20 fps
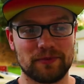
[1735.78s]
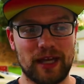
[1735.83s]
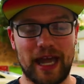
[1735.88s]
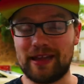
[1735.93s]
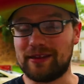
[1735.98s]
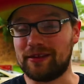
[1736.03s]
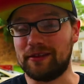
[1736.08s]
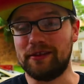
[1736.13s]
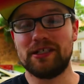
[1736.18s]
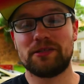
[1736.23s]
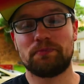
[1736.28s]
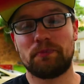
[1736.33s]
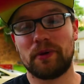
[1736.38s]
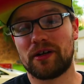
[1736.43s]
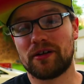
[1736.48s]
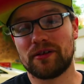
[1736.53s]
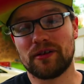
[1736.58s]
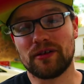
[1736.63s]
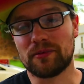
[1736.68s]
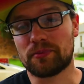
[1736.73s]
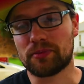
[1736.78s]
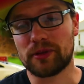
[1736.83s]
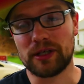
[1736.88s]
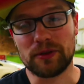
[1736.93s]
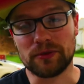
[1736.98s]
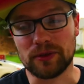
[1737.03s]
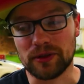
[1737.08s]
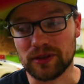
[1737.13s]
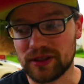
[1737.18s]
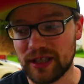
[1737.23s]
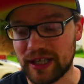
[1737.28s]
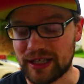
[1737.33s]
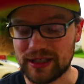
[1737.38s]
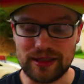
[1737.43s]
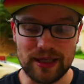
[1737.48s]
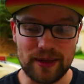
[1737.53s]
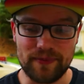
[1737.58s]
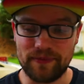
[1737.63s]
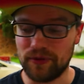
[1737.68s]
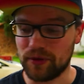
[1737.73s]
at least better than the prequels,
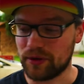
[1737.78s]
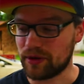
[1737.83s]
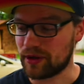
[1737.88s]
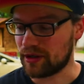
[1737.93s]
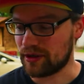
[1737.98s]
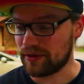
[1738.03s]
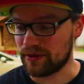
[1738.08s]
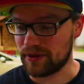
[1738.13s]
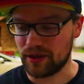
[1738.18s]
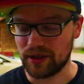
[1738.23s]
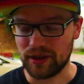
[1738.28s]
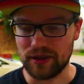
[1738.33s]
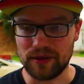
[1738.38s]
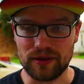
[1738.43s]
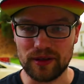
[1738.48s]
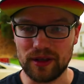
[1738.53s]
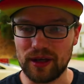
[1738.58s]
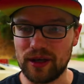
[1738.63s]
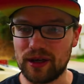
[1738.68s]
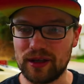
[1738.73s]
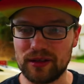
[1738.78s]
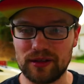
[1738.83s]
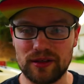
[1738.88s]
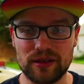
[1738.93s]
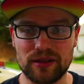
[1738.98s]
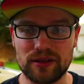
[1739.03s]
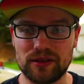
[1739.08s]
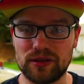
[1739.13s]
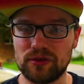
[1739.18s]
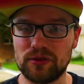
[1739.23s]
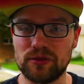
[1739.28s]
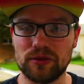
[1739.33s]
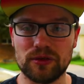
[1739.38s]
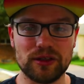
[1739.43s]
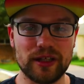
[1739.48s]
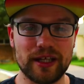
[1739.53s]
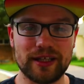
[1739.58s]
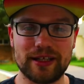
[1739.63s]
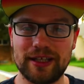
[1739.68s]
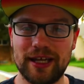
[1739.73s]
except for the, the, the
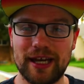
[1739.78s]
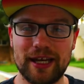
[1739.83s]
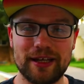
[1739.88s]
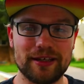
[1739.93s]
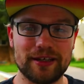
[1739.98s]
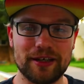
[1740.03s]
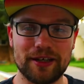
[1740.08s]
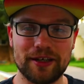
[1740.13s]
duel at the end